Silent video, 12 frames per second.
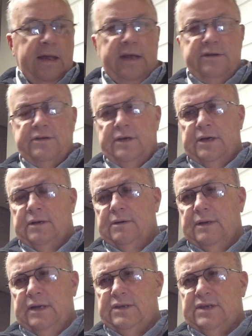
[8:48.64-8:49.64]

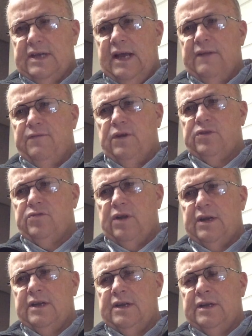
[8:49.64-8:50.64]
It's kind of
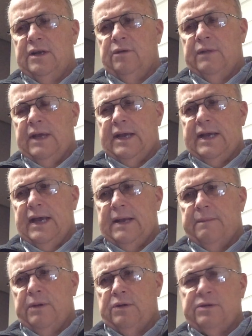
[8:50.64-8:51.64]
frustrating to deal with that
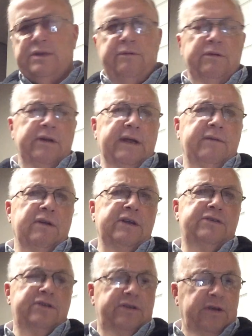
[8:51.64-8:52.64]
kind of person that will never
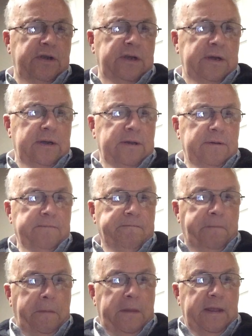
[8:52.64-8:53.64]
listen to you,
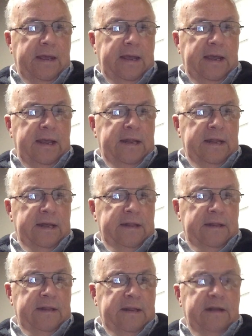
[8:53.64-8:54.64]
and
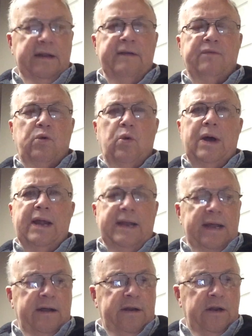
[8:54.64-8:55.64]
they'll never
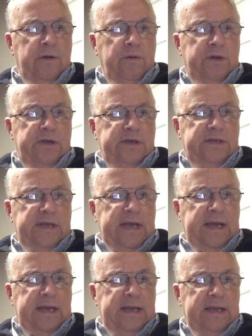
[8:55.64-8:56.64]
quiet down to hear what you
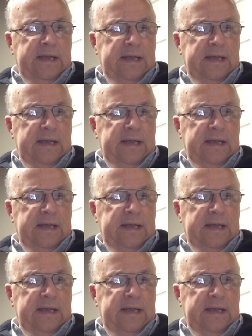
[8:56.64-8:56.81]
say.